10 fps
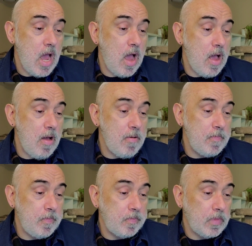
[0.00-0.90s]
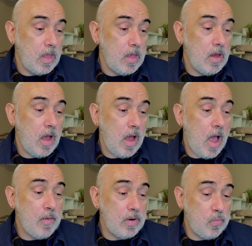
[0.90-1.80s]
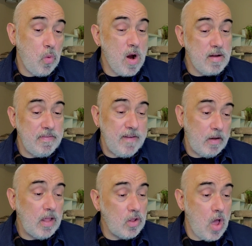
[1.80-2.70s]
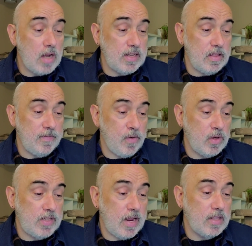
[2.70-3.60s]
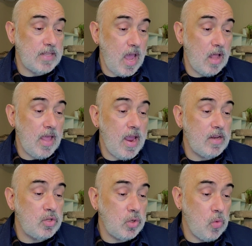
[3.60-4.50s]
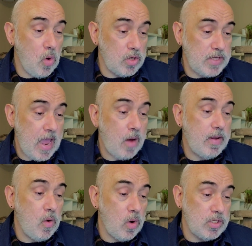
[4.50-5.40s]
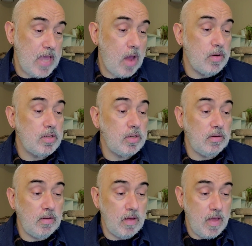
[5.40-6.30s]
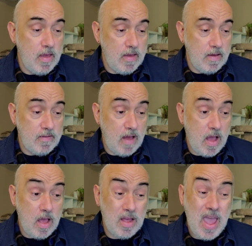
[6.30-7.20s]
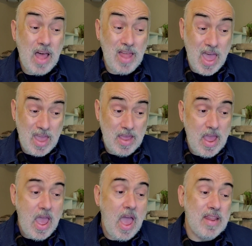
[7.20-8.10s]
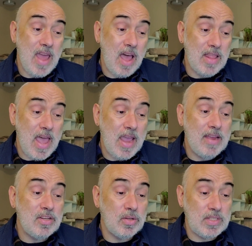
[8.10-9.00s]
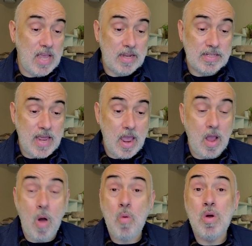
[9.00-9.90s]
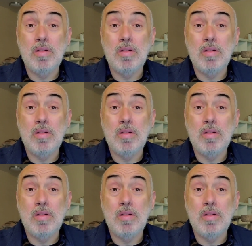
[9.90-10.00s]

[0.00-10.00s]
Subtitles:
I would work a fairly long day the first day. It's LA to Orange County, Orange County to LA, and LA to San Diego.